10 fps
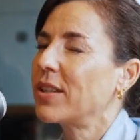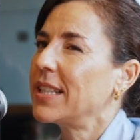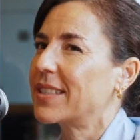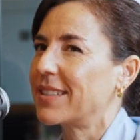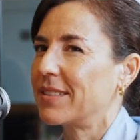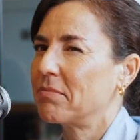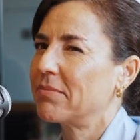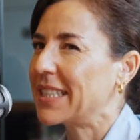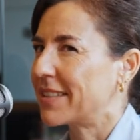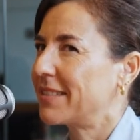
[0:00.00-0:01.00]
this,
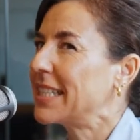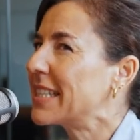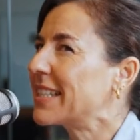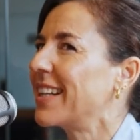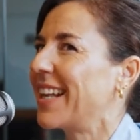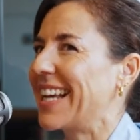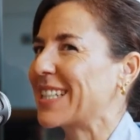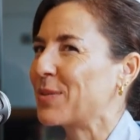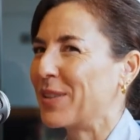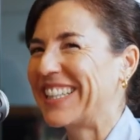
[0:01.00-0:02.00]
this is the
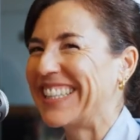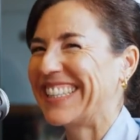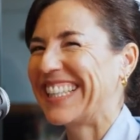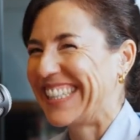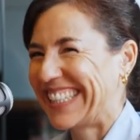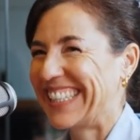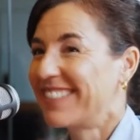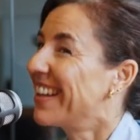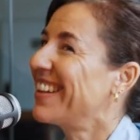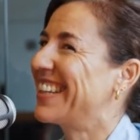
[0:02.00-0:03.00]
last one,
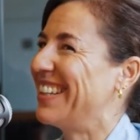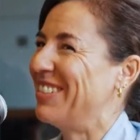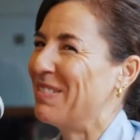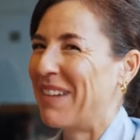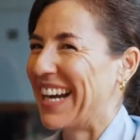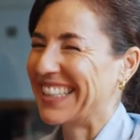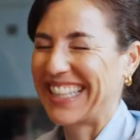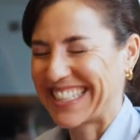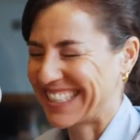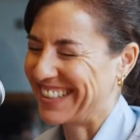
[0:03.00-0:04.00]
then they will buy it.
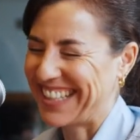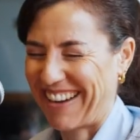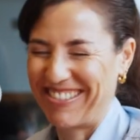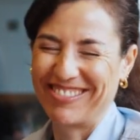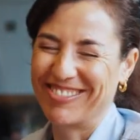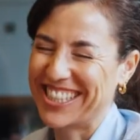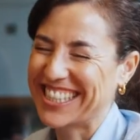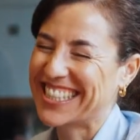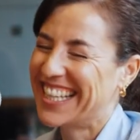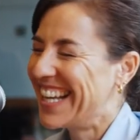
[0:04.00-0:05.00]
That's not how it
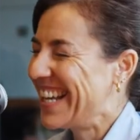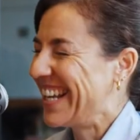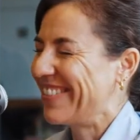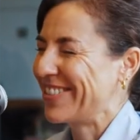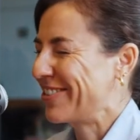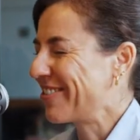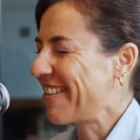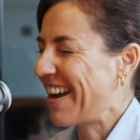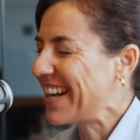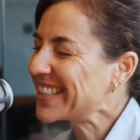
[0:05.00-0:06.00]
works. If you don't
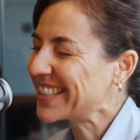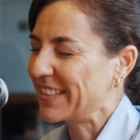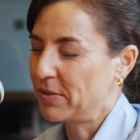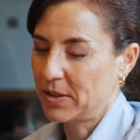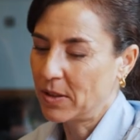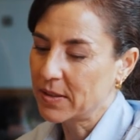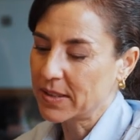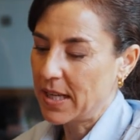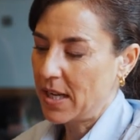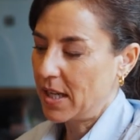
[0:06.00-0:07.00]
ask, if you
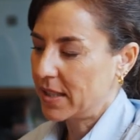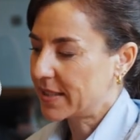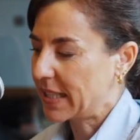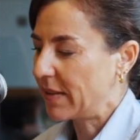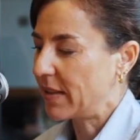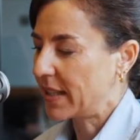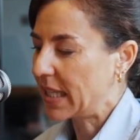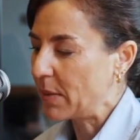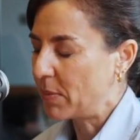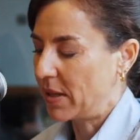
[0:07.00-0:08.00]
don't
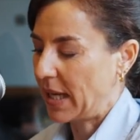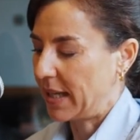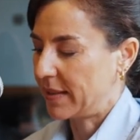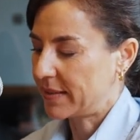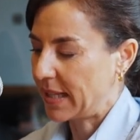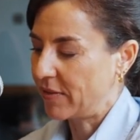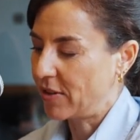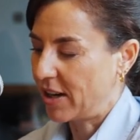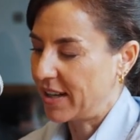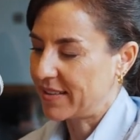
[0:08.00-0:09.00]

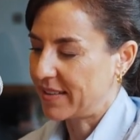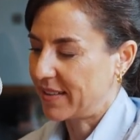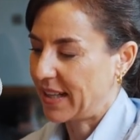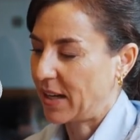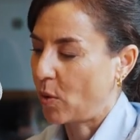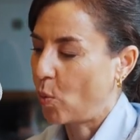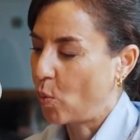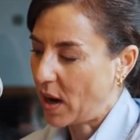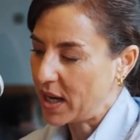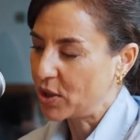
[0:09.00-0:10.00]
safeguard like
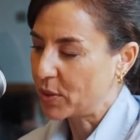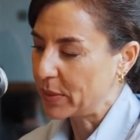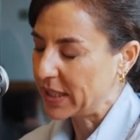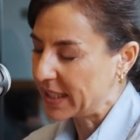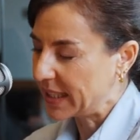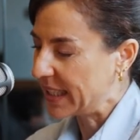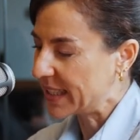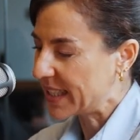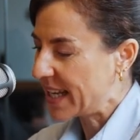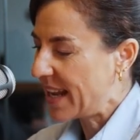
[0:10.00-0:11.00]
why you're building it